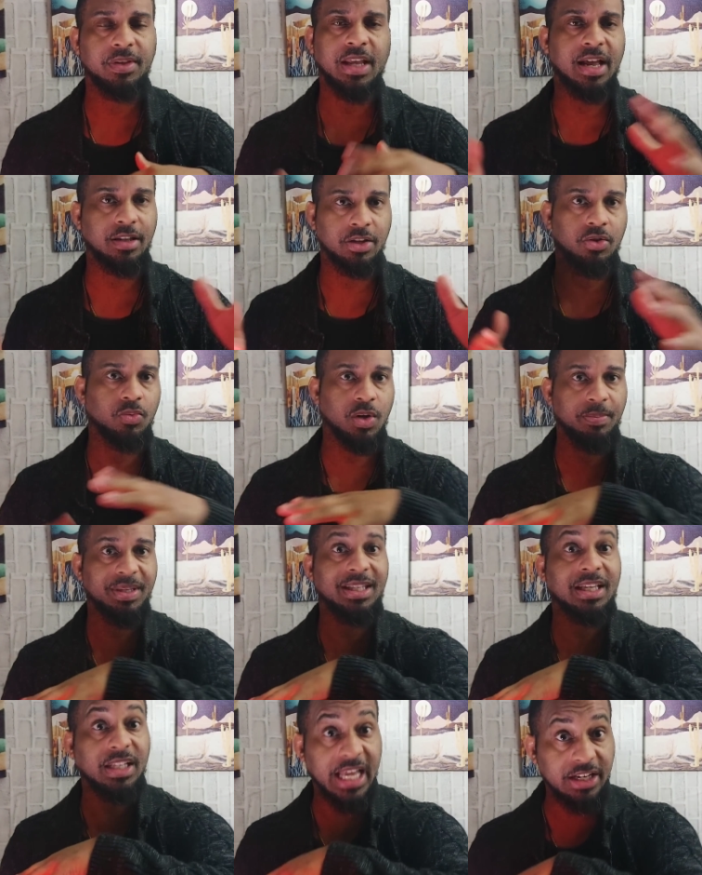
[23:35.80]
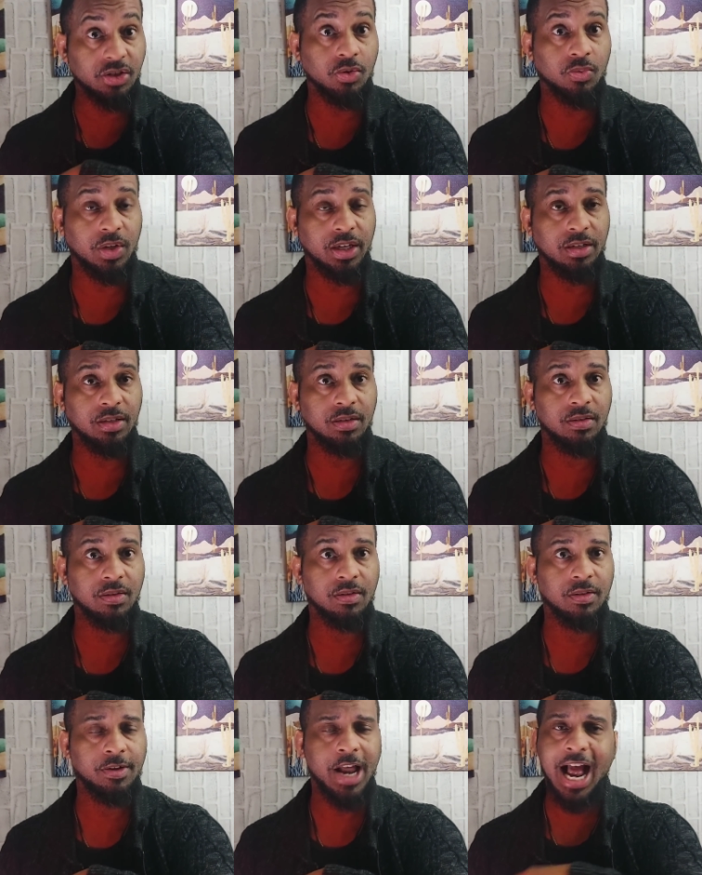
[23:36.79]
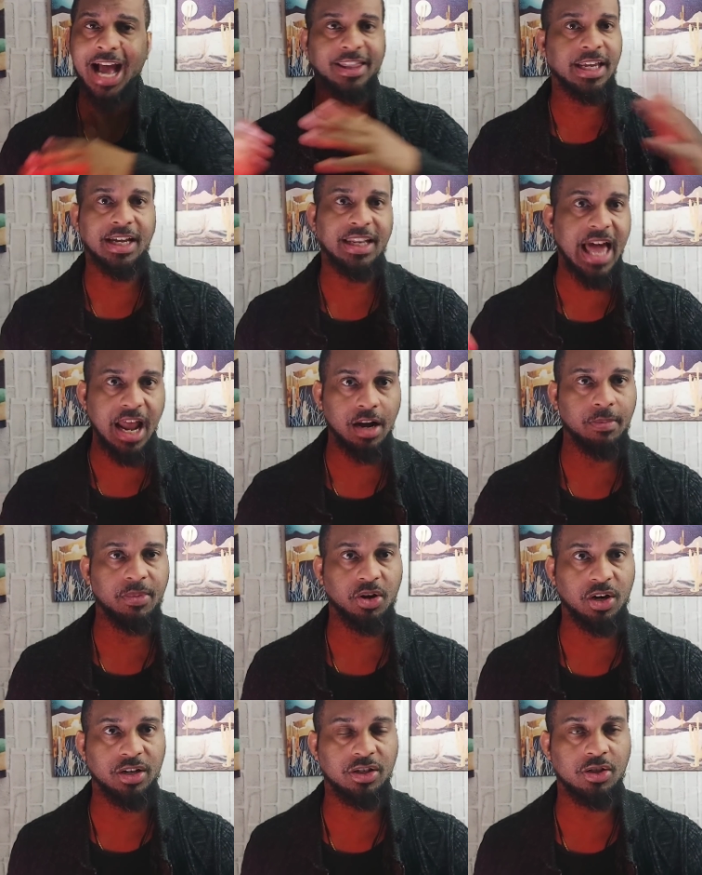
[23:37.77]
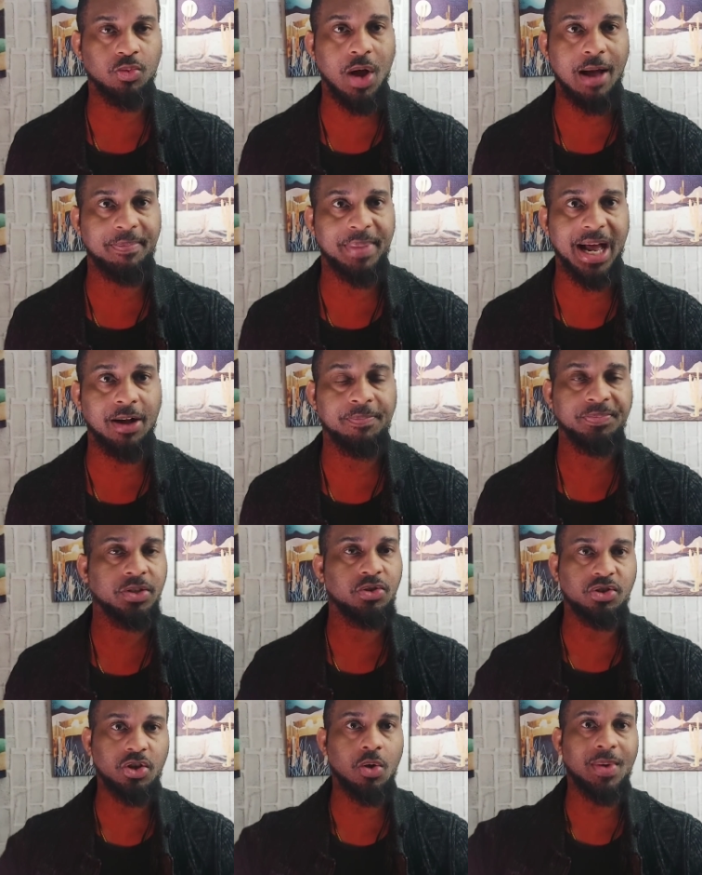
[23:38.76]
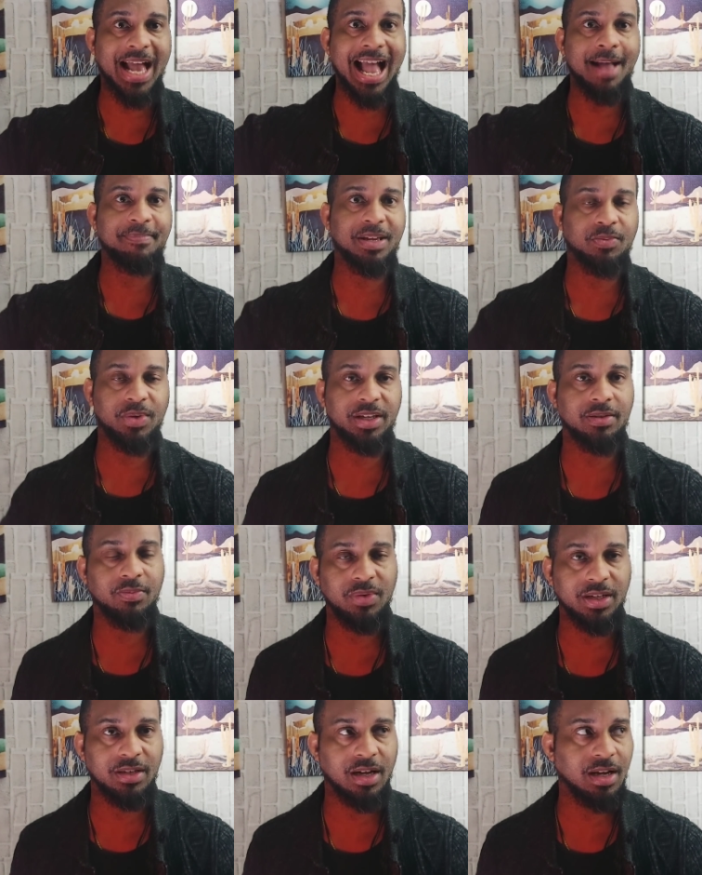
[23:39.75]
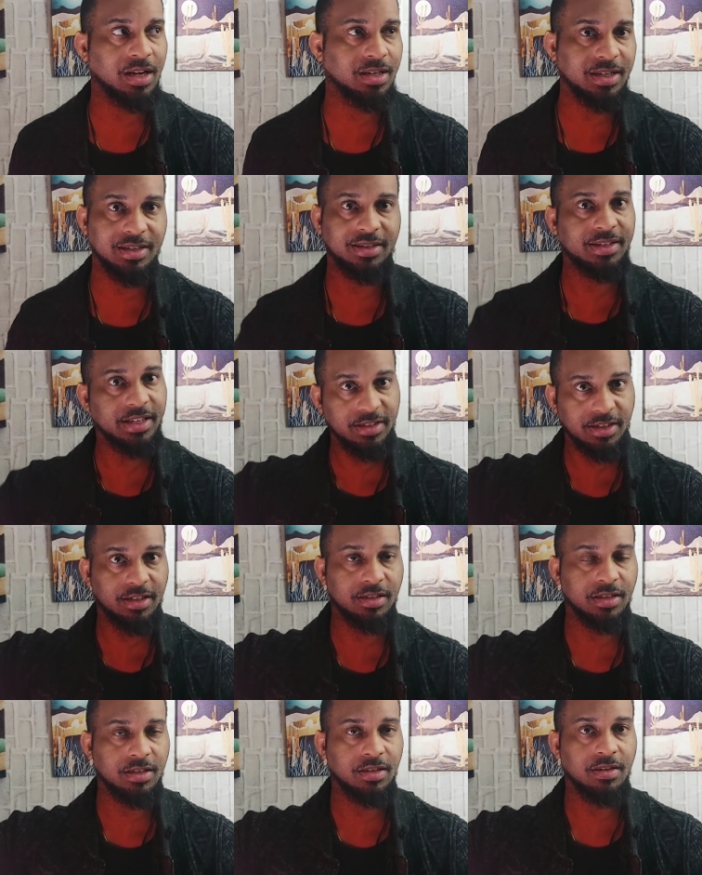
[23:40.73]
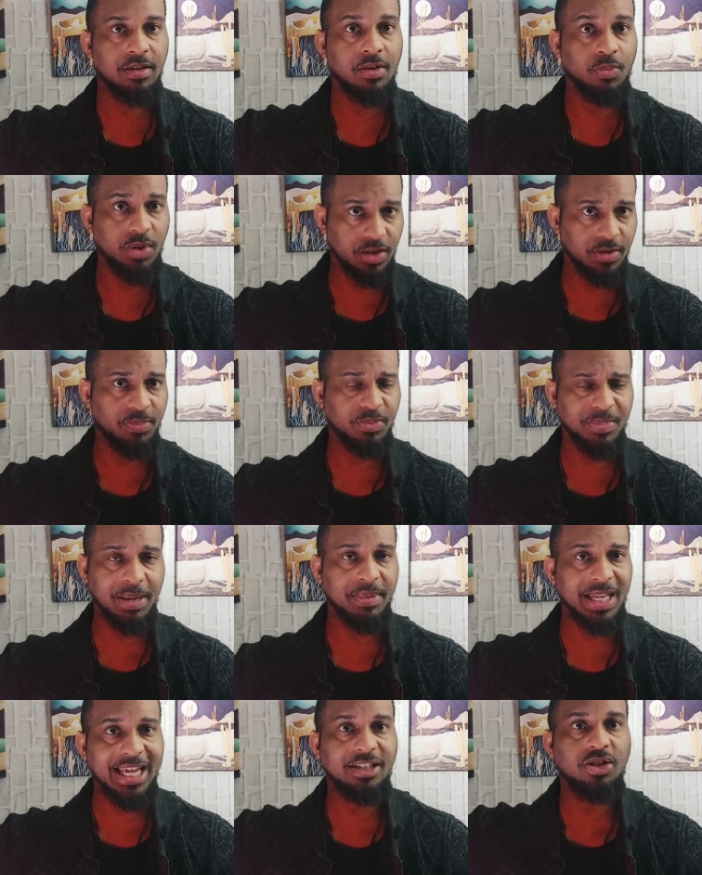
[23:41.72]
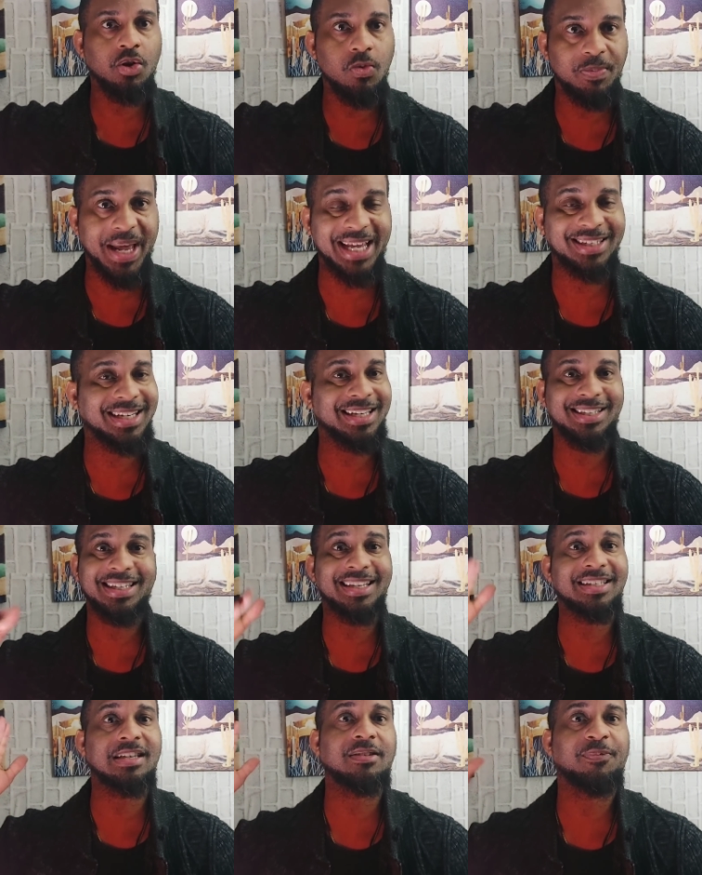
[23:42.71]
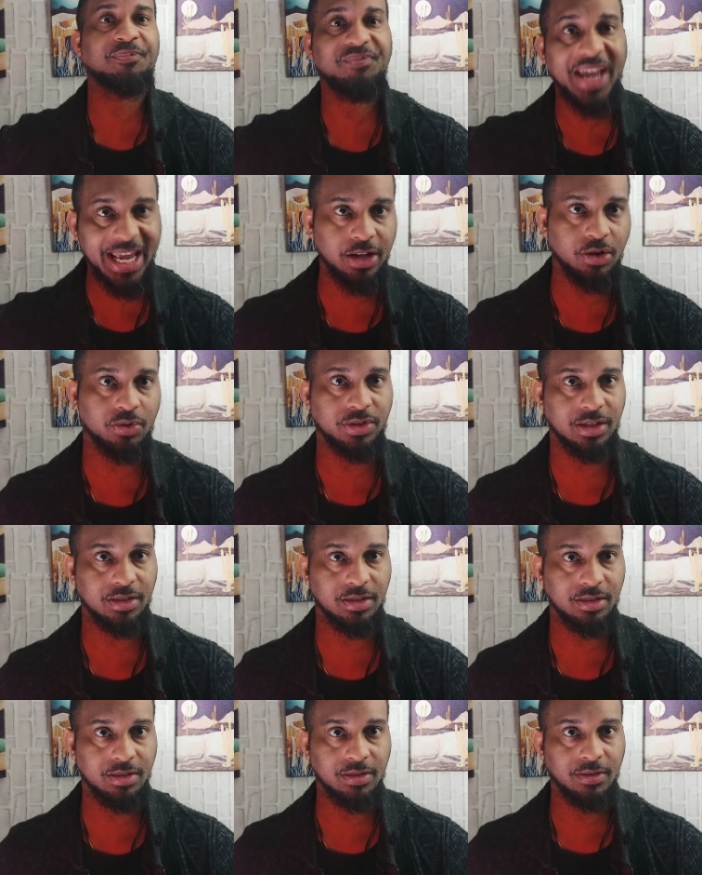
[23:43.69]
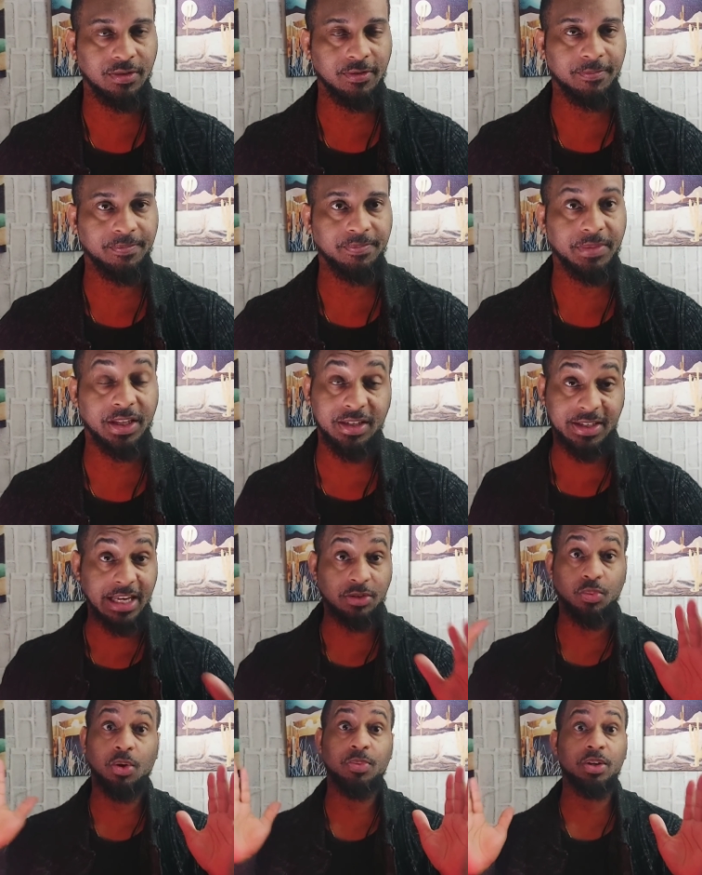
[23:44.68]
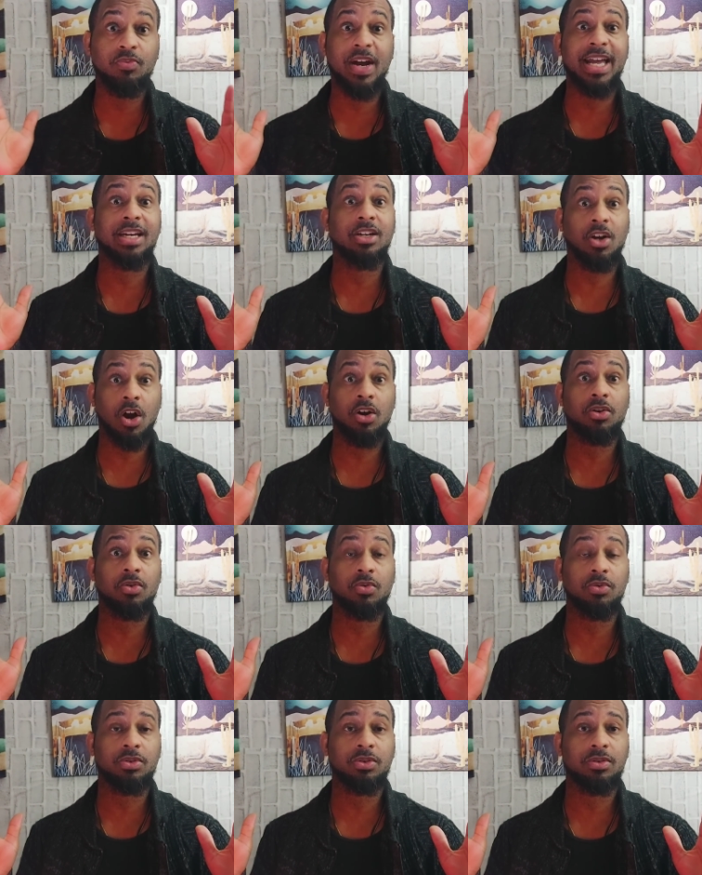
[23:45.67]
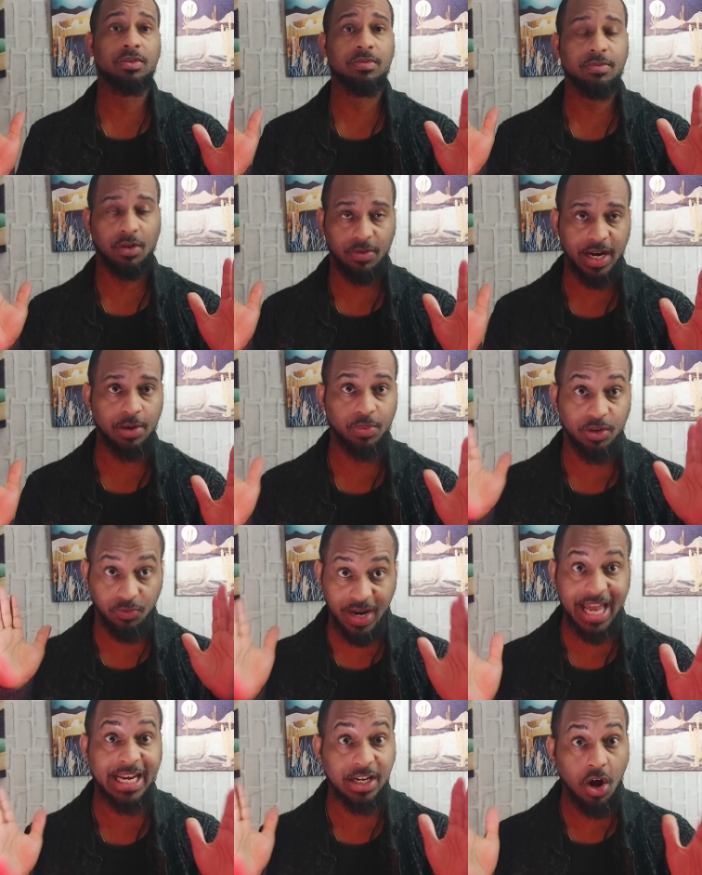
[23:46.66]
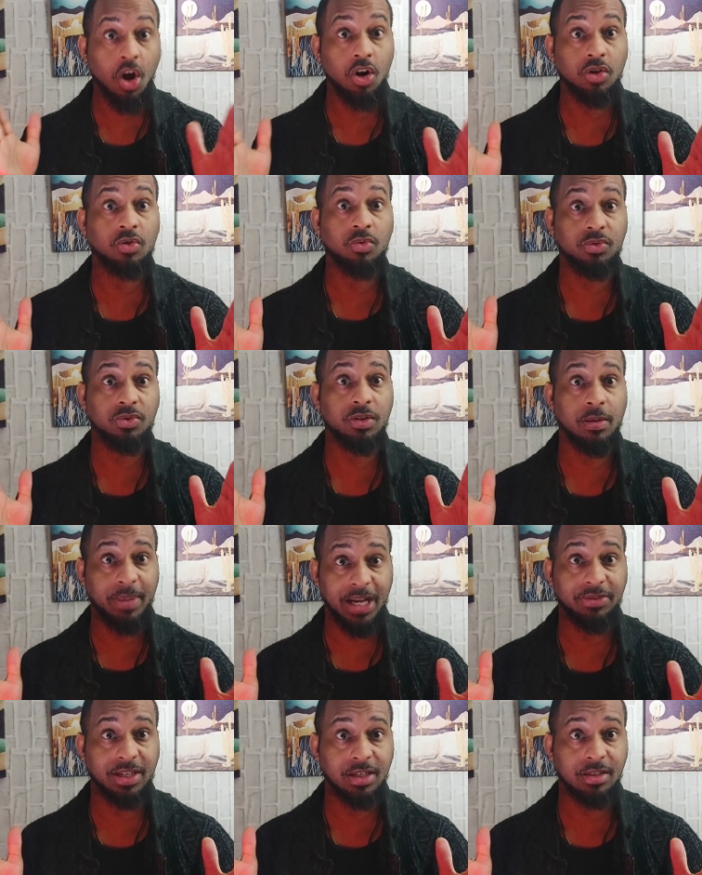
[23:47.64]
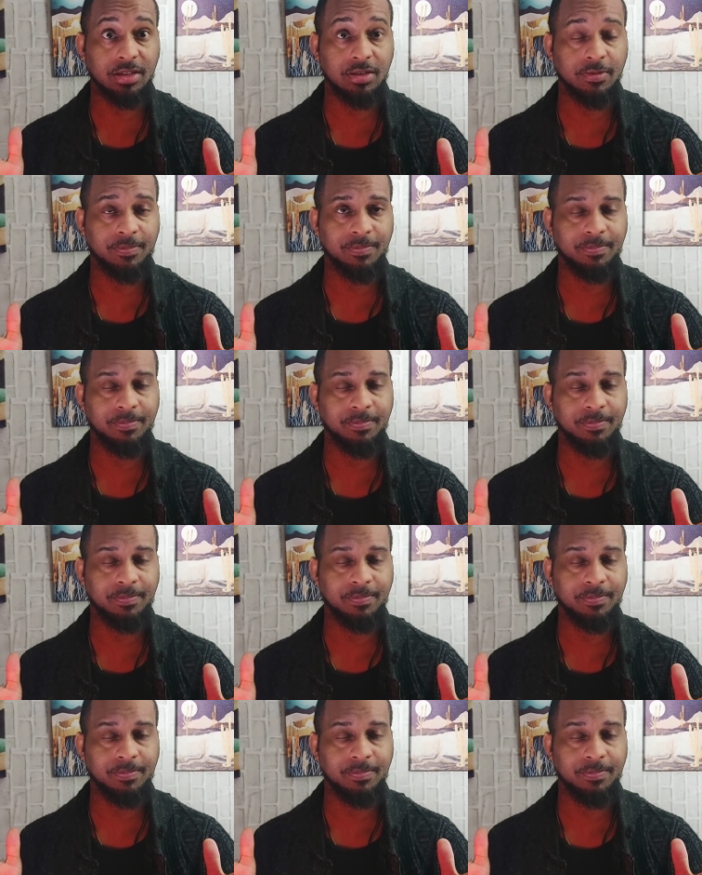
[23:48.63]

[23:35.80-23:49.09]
Not little one, but the lesser one. I think a lot of them are going to swap out. You saw what happened with, when uh, Consensus, with, it was maybe like two banks. Consensus failed. At least that's what we read in the articles. All right. We read in articles about this.